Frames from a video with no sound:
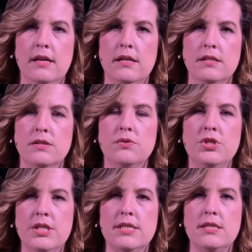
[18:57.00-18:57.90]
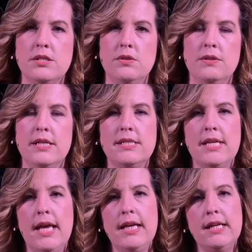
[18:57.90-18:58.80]
So Jesus knew that
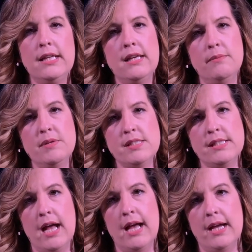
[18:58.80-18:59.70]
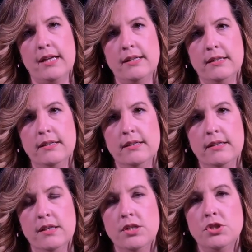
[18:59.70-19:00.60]
taking him aside,
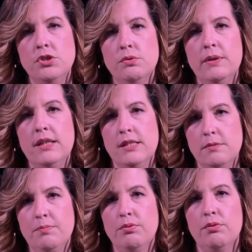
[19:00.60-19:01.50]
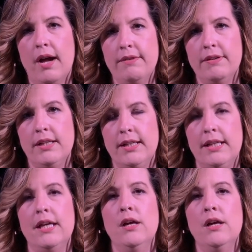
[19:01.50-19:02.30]
doing this privately,